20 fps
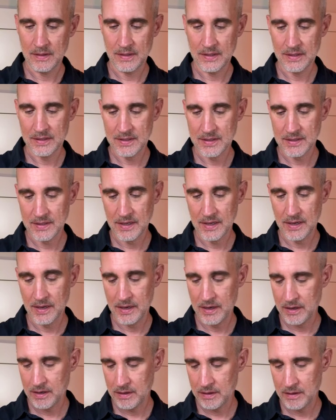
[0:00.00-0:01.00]
Let's see
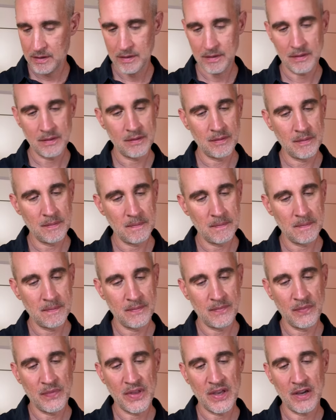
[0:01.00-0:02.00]
here.
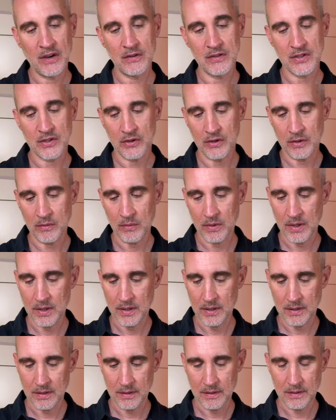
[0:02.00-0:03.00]
Here's a good
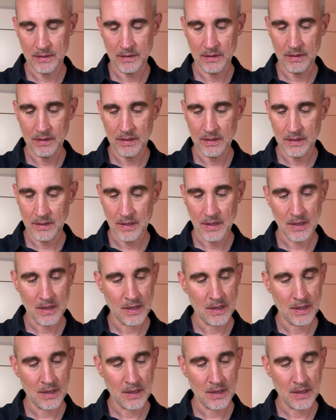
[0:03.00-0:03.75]
one.